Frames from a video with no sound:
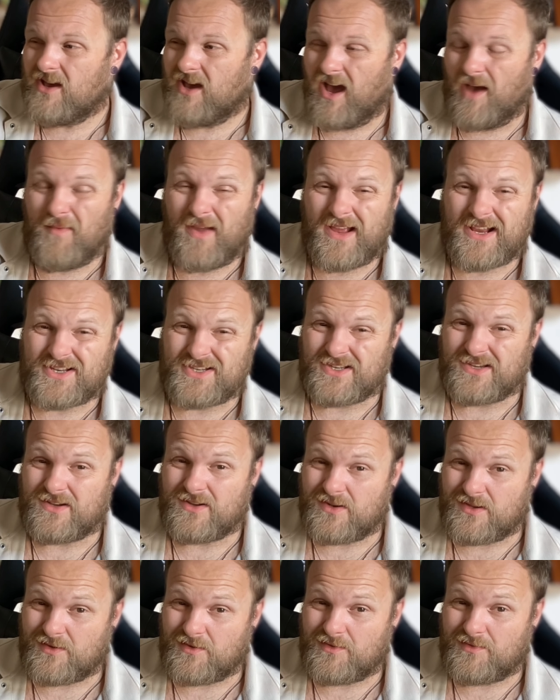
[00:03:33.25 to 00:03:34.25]
I'm actually going
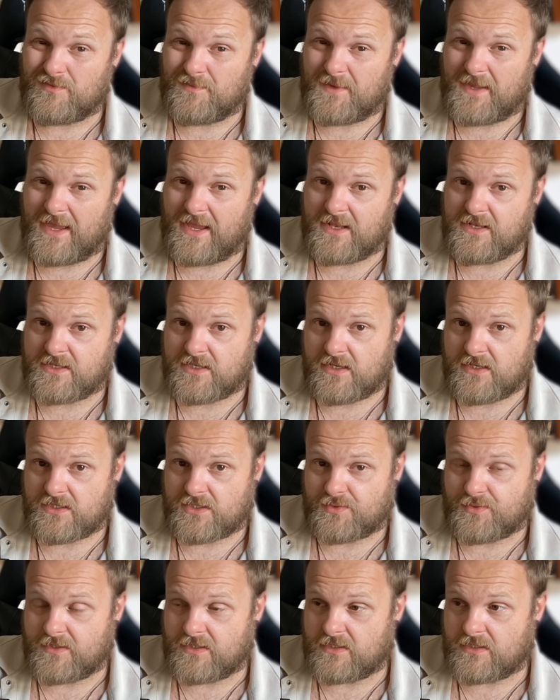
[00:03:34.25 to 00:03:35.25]
to get in touch
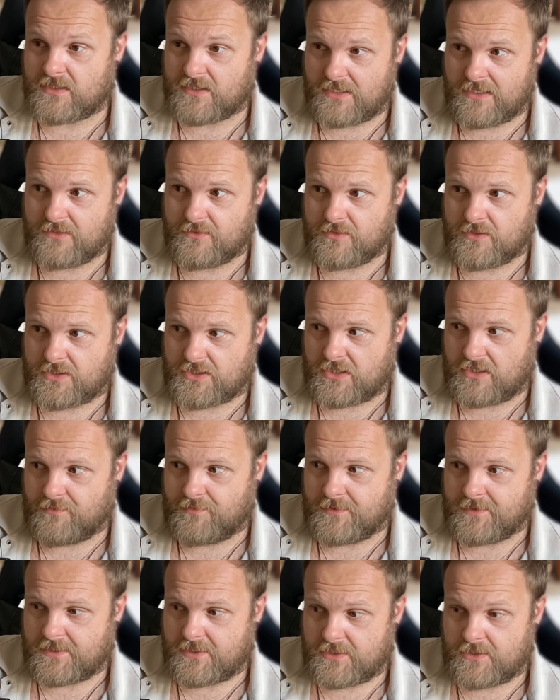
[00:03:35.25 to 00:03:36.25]
with Salil the
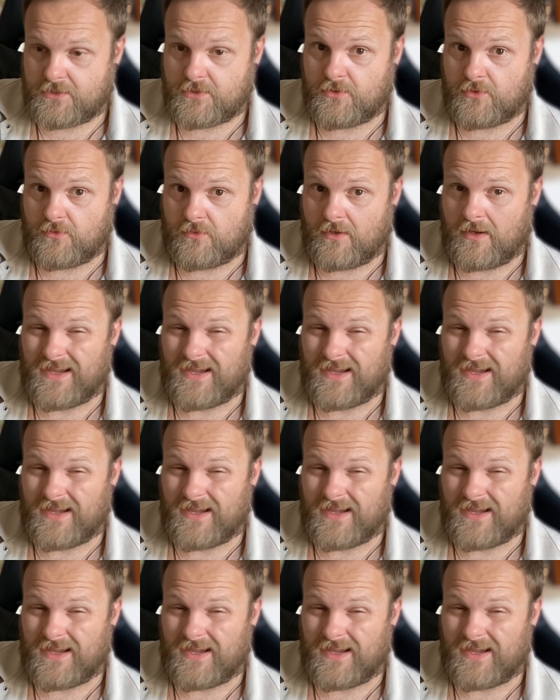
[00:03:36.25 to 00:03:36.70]
Shaper soon.